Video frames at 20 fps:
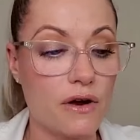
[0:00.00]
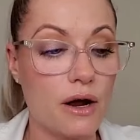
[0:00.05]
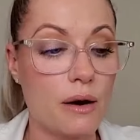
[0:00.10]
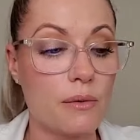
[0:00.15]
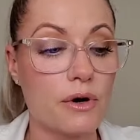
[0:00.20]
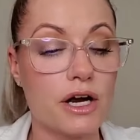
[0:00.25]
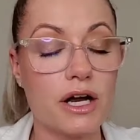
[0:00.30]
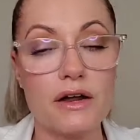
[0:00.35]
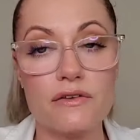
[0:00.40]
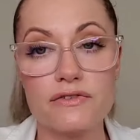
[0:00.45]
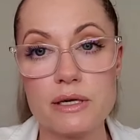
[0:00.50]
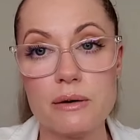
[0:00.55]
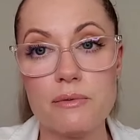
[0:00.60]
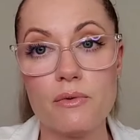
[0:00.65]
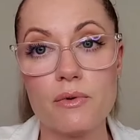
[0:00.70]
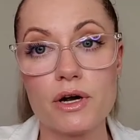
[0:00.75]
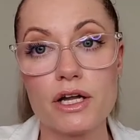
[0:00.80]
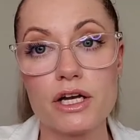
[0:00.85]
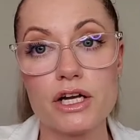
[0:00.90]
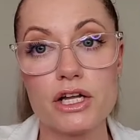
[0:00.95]
If I were if
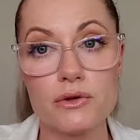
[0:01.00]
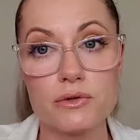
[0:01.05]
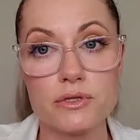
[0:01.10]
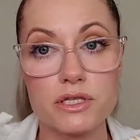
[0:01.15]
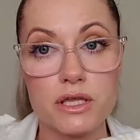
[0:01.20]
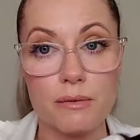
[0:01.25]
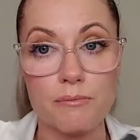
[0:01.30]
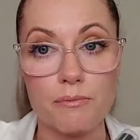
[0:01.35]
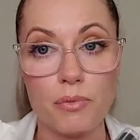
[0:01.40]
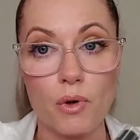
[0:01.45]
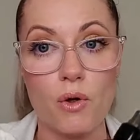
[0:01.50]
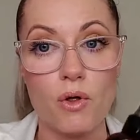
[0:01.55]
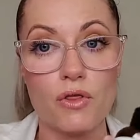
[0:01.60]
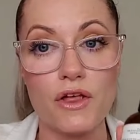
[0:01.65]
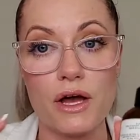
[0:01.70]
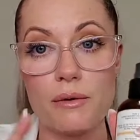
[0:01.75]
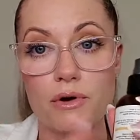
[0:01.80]
someone were going to use them both,